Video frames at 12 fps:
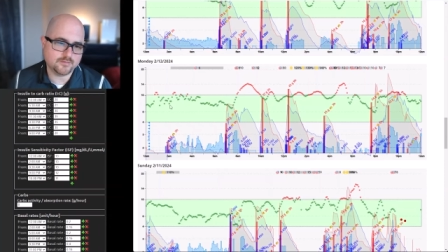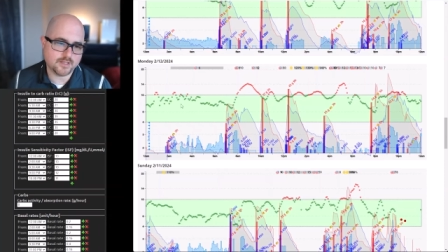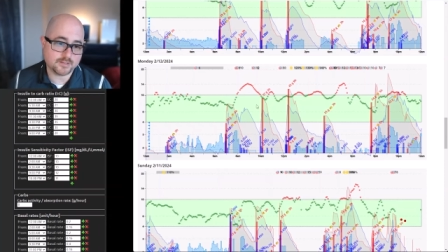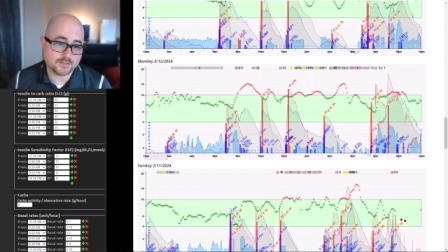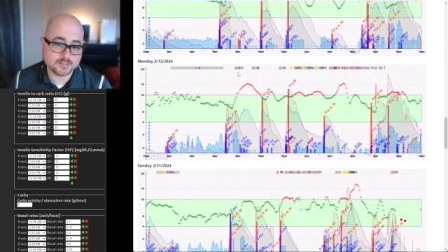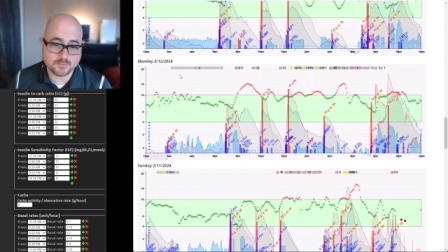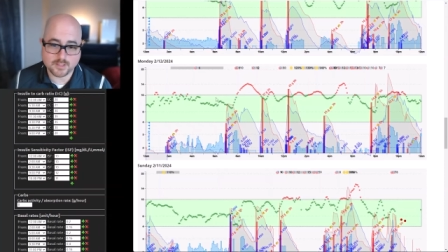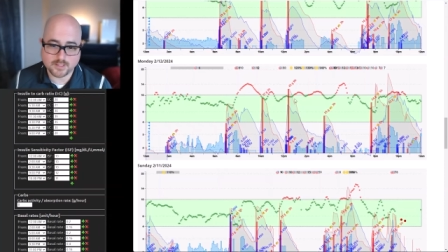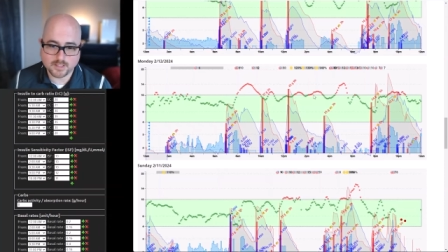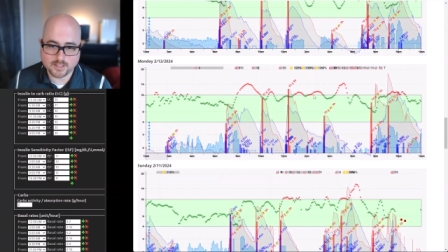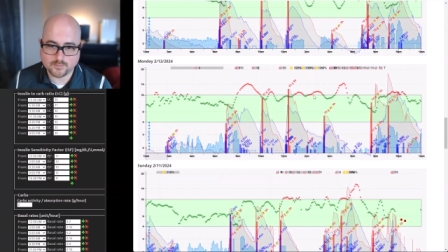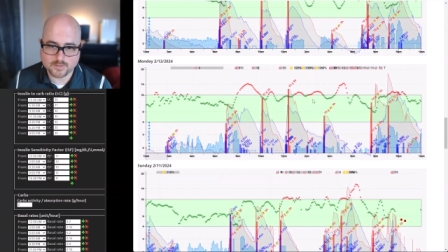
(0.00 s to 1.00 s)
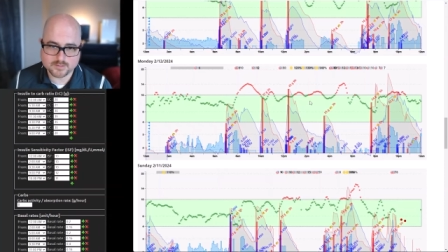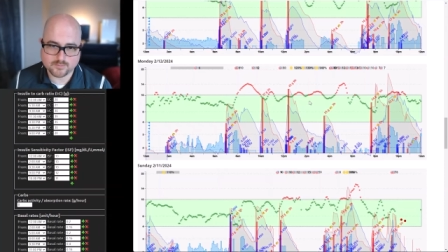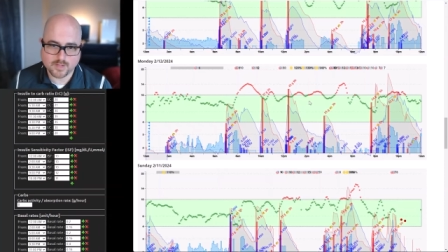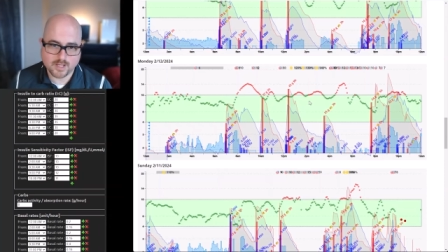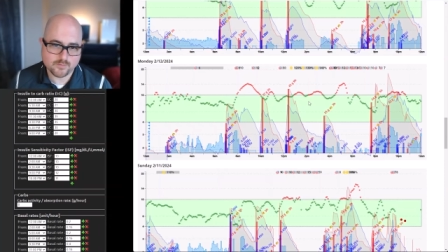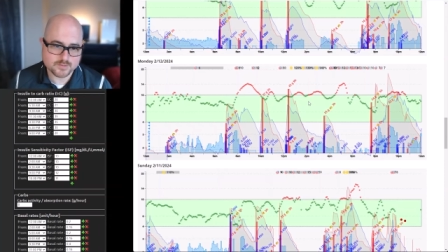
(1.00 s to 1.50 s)
like this Monday was
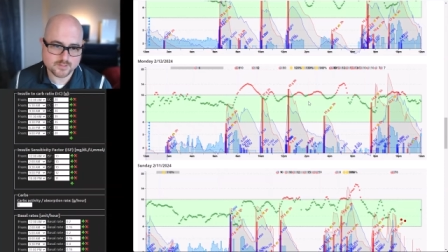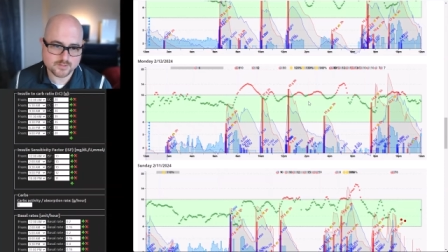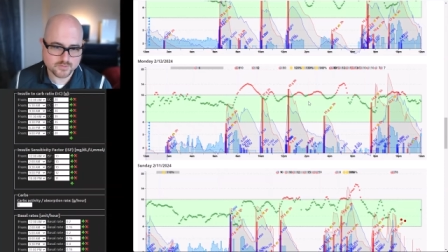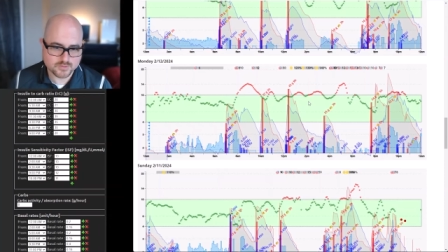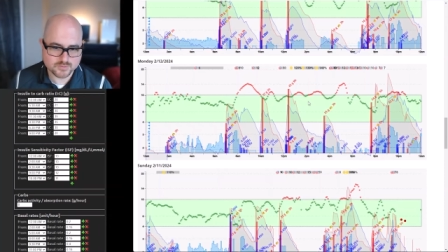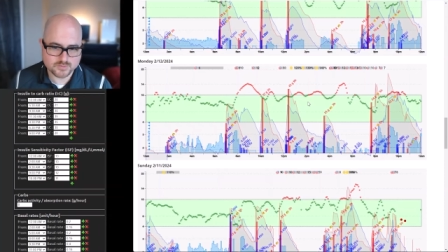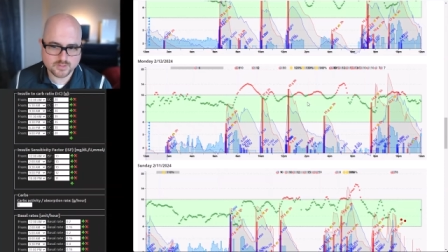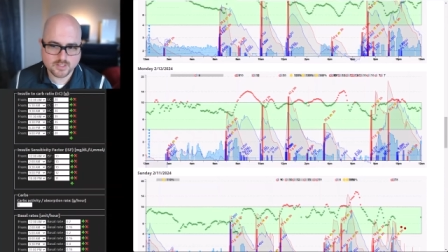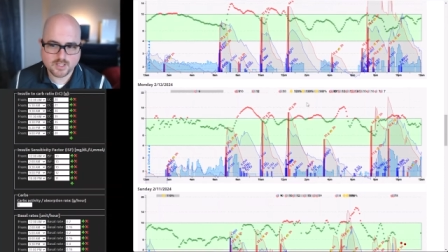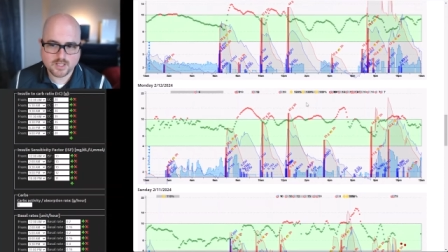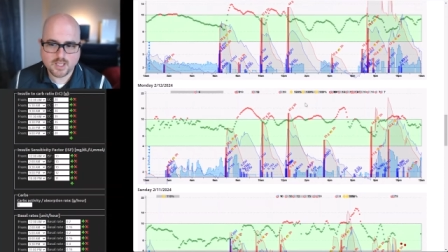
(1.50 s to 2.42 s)
why it was unusual,